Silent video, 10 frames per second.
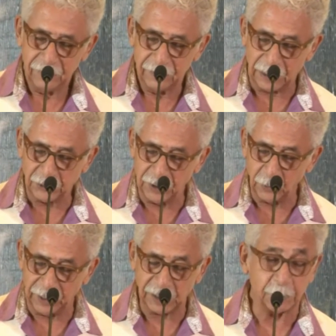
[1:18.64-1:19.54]
Naturally,
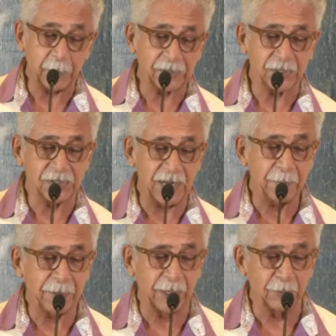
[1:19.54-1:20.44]
one expects the
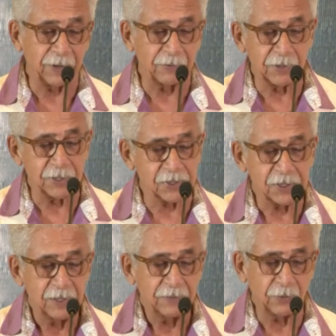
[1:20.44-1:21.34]
same kind of
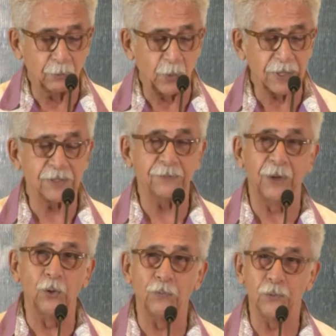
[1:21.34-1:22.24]
reverence from one's
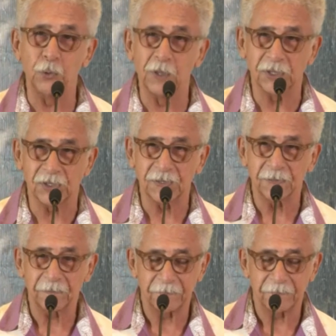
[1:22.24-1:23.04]
fellow viewers.